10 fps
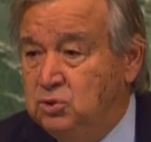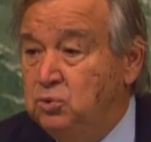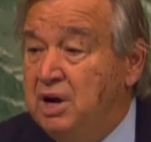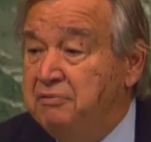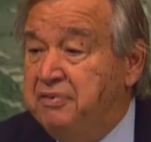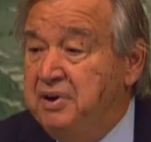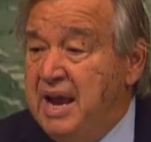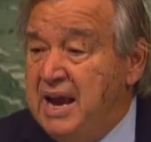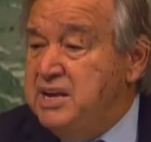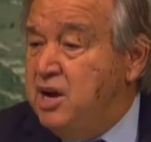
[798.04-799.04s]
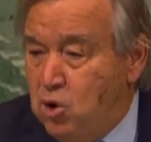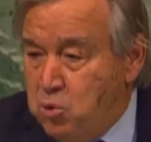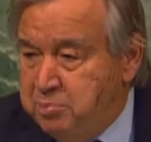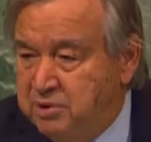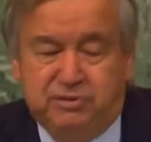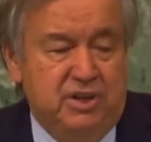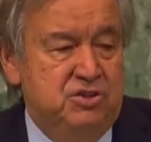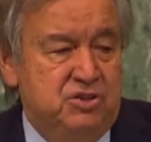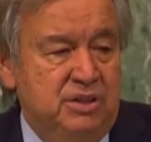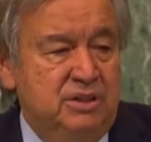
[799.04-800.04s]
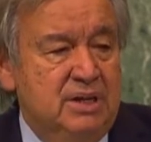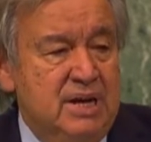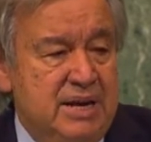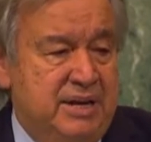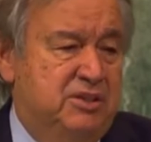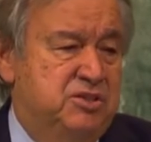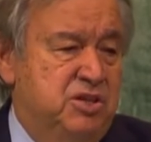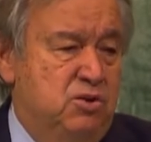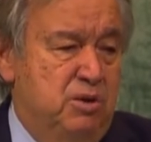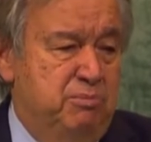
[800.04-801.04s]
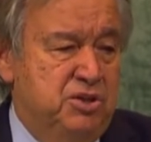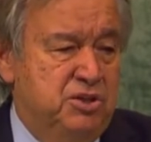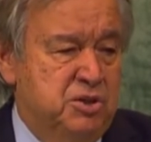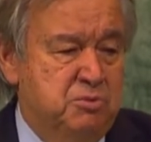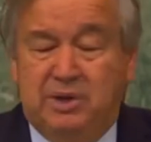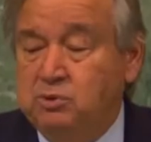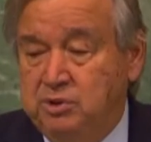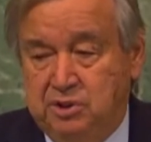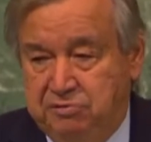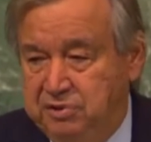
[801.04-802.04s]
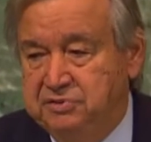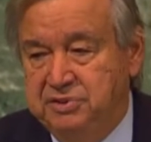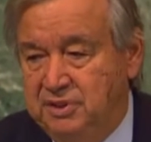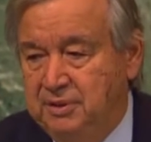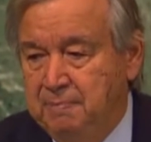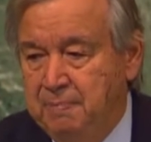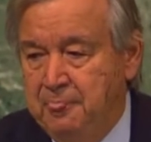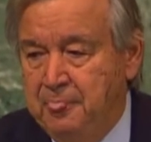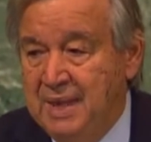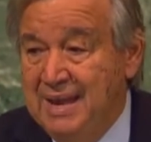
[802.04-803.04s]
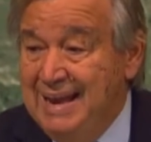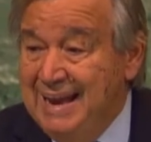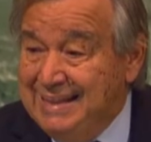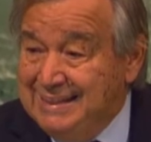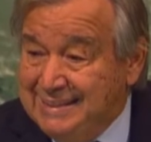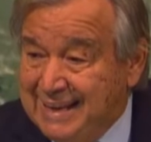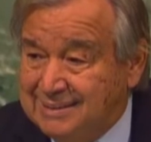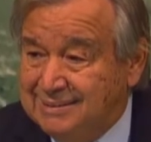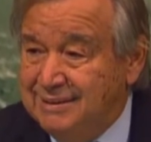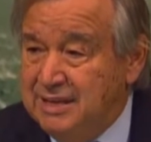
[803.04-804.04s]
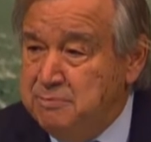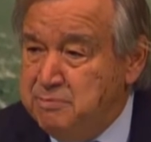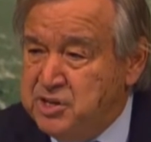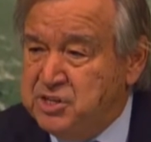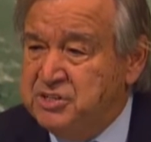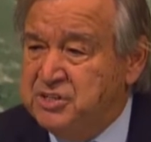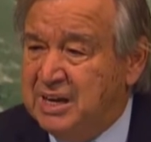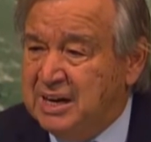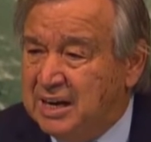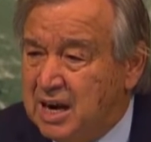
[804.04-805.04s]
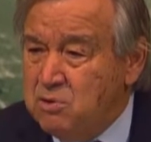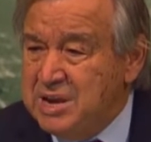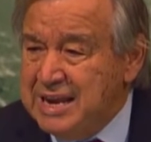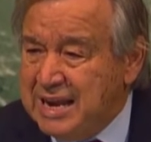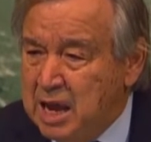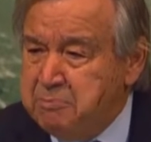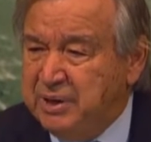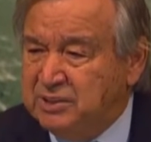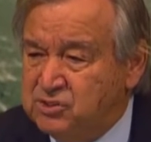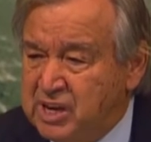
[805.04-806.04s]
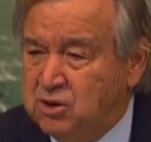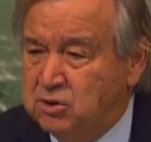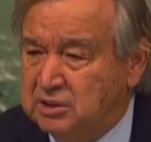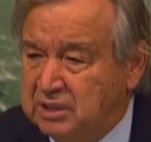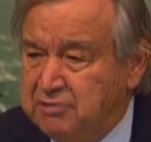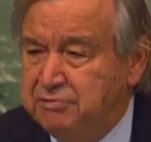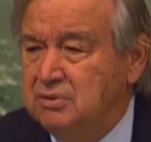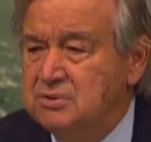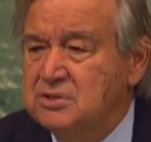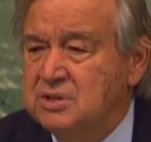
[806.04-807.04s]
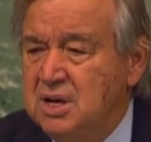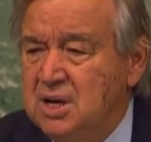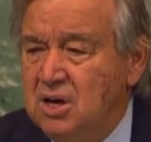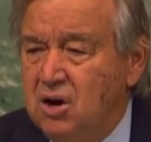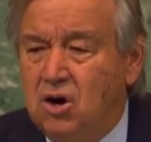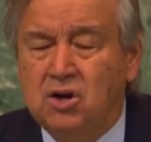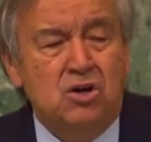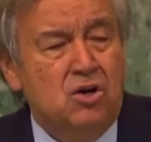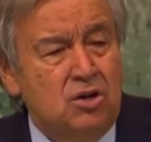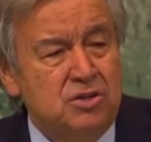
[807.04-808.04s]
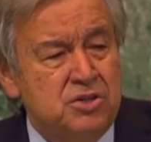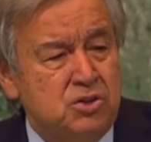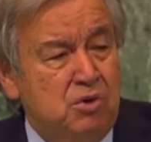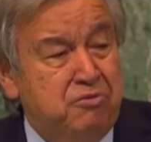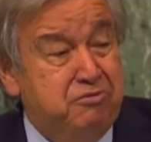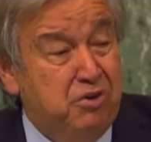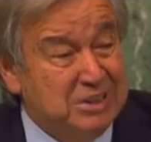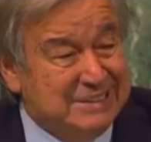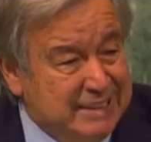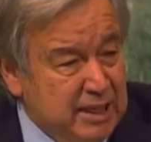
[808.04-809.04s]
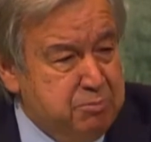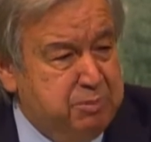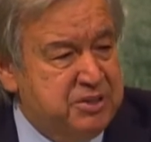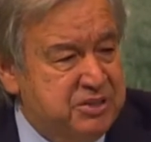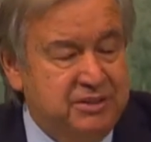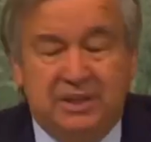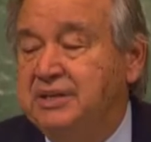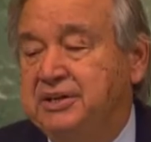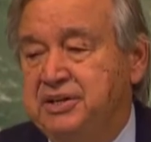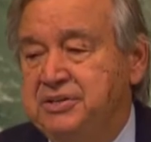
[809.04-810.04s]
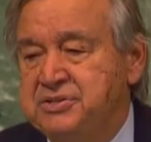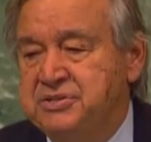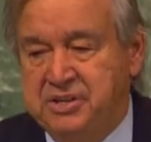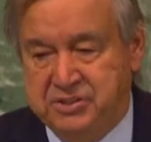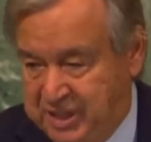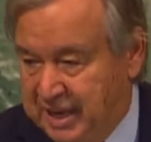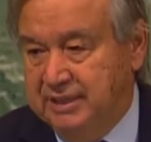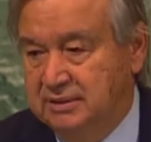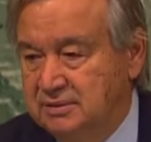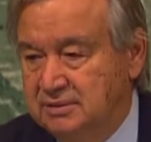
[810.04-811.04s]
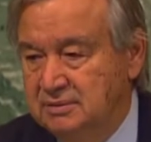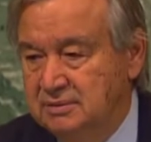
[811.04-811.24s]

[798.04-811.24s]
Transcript: to have any hope of reaching net zero emissions by 2050. And yet, emissions are going up at record levels, on course to a 14% increase this decade.